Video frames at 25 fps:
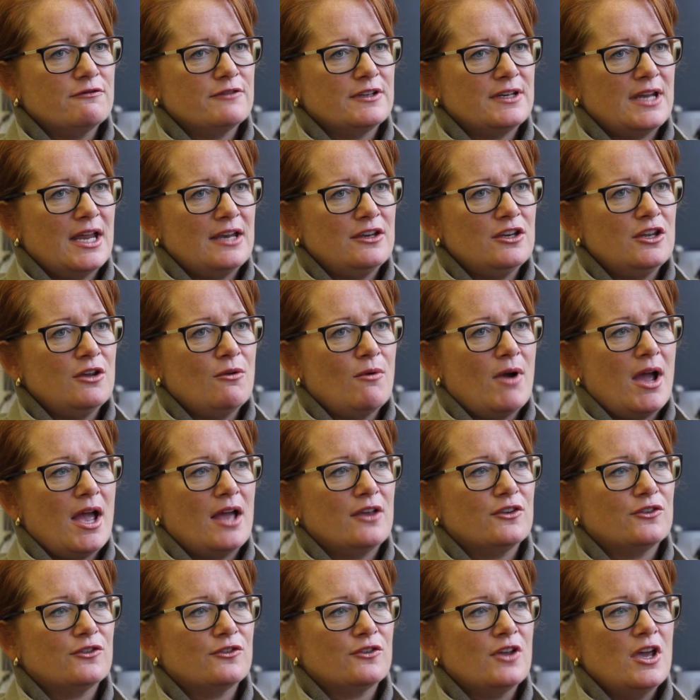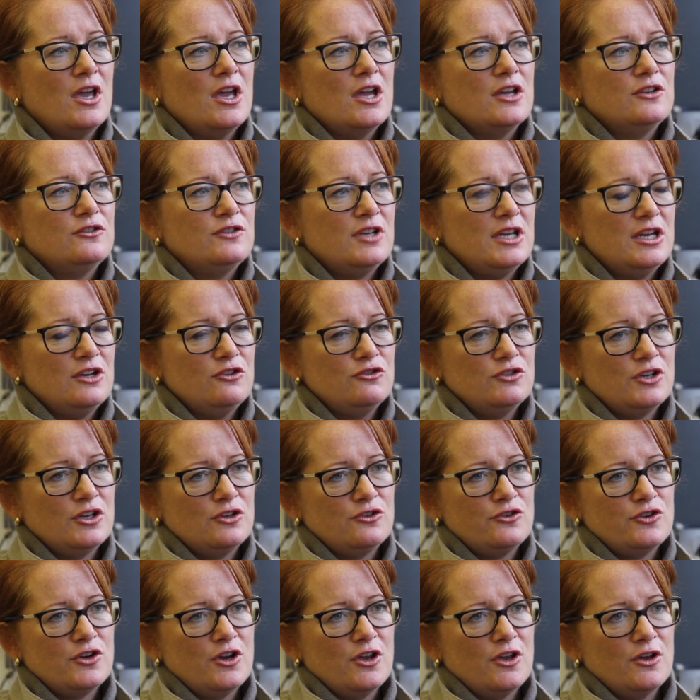And NUS
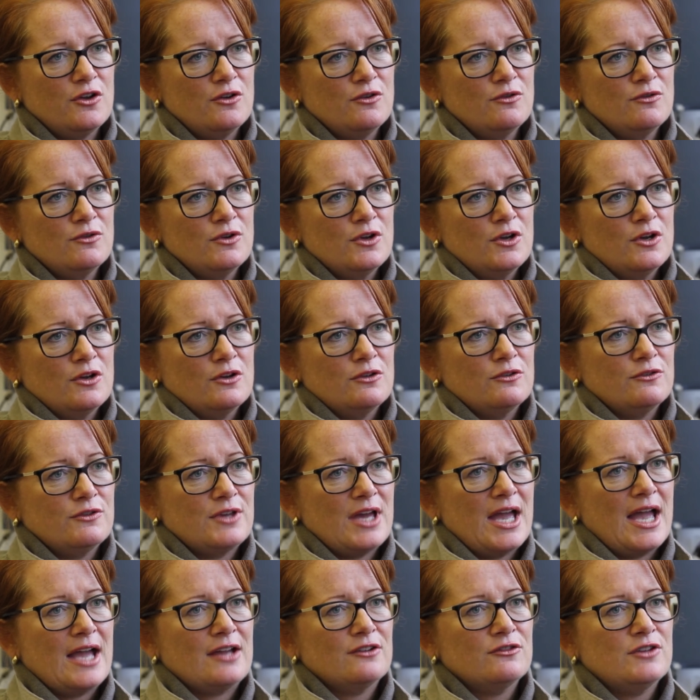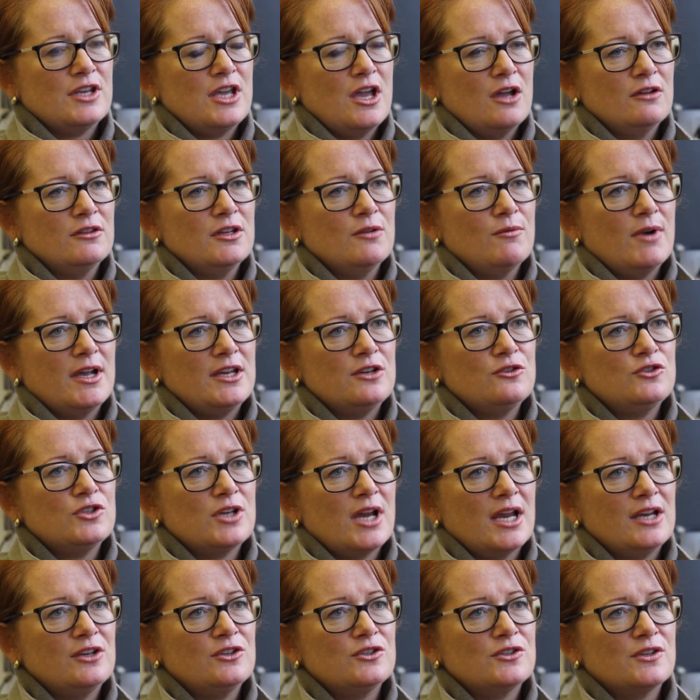teaches you that the only way you
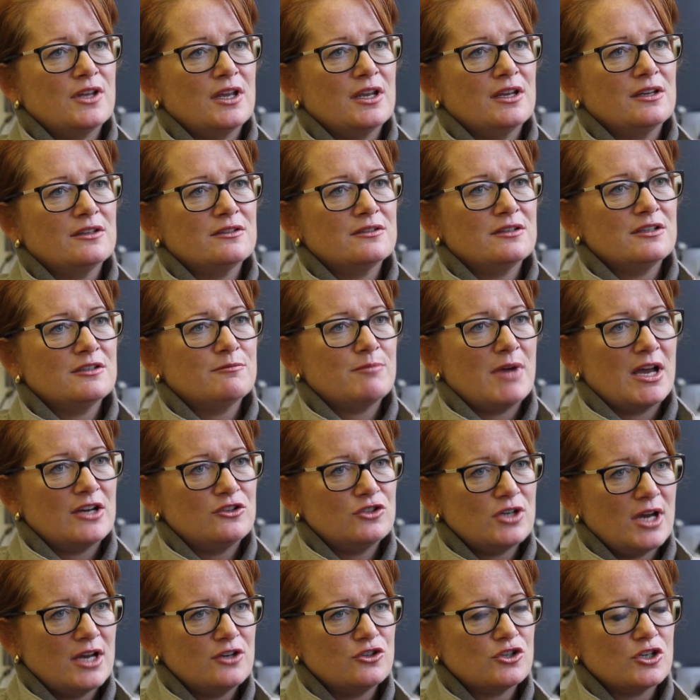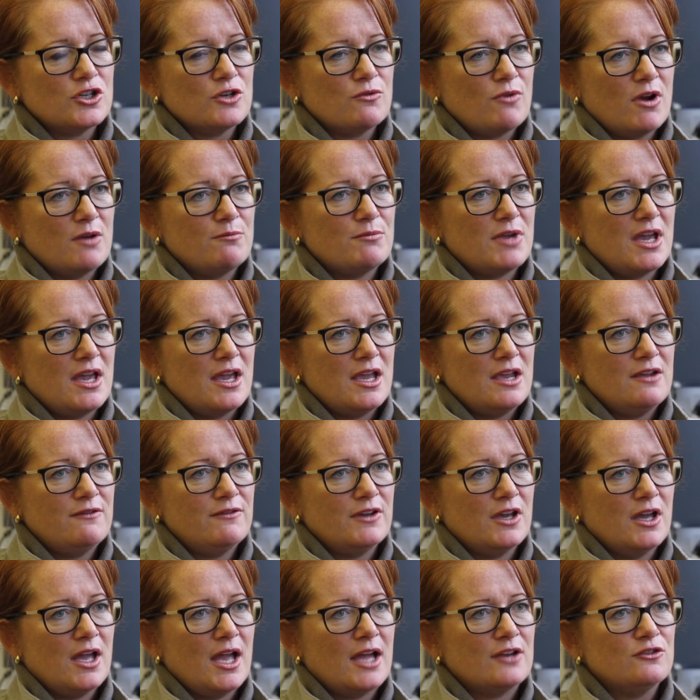change things is by changing your own
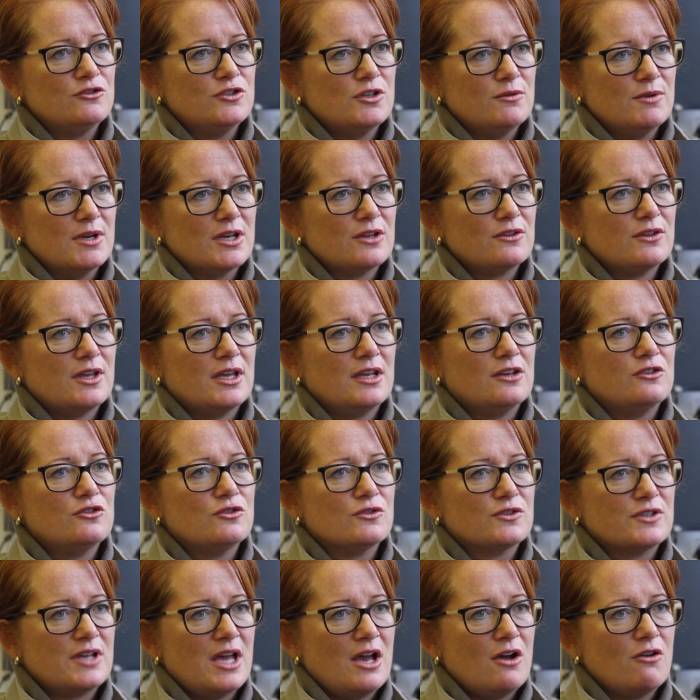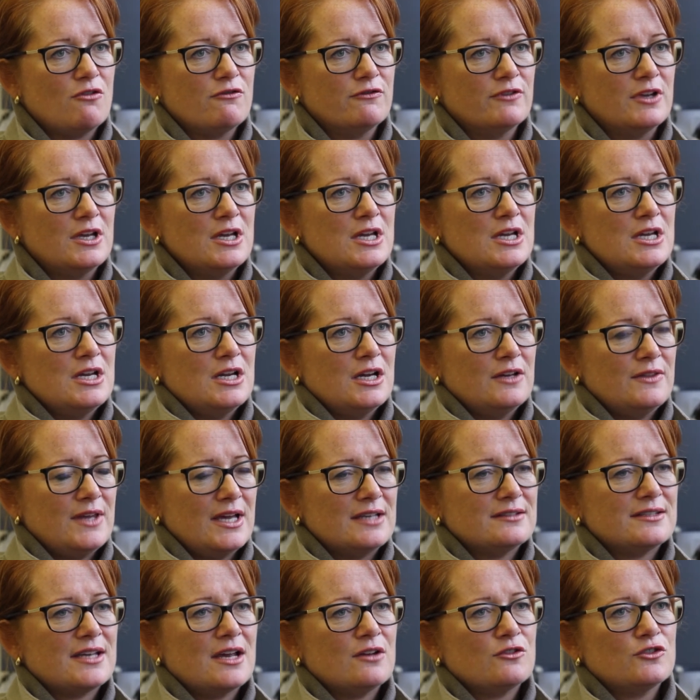behaviour and doing things yourself. And
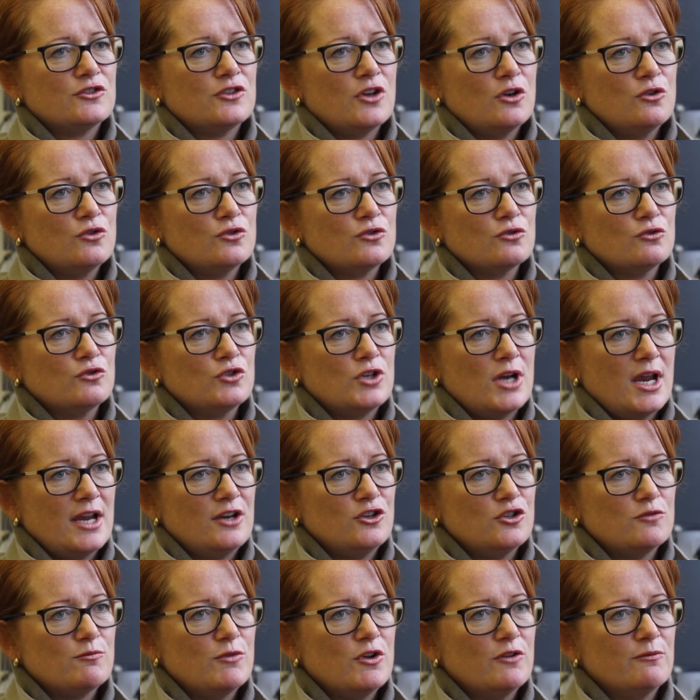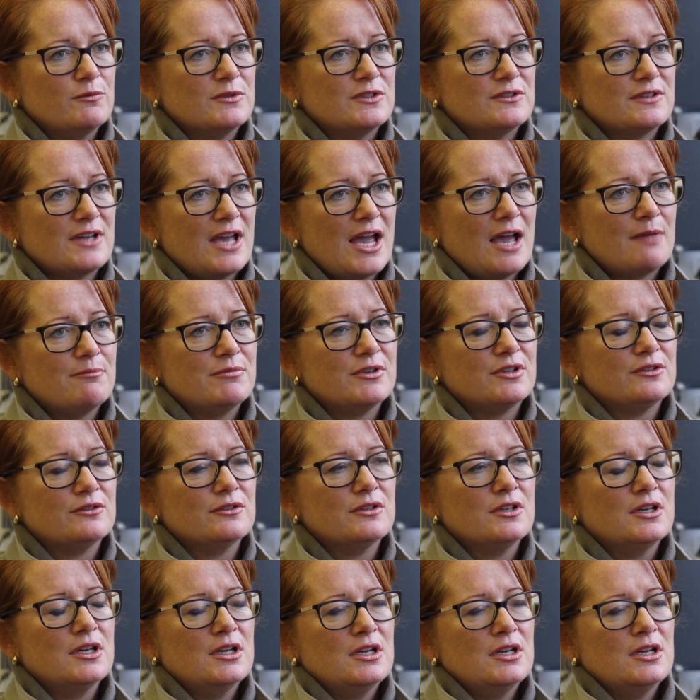that's how social change movements happen.